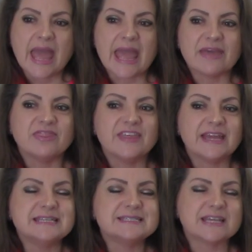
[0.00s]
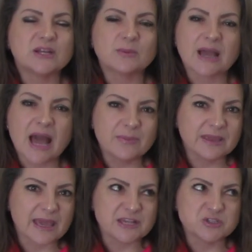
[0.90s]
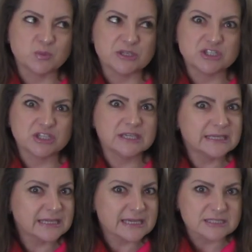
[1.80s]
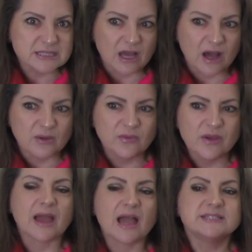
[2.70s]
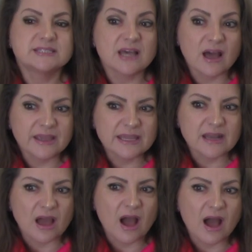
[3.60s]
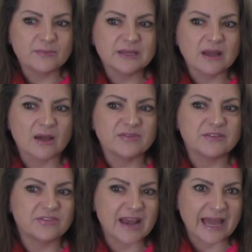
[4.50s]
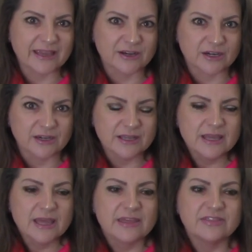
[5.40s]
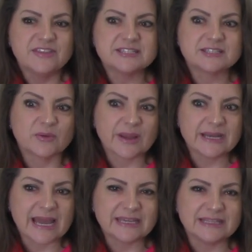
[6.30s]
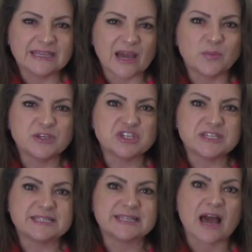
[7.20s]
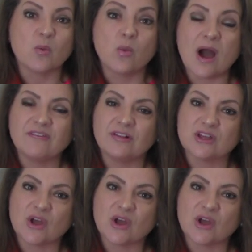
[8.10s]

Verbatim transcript: And then instead of cupcakes, which kids love, I saw in a Hobby Lobby flyer this great idea, which is a waffle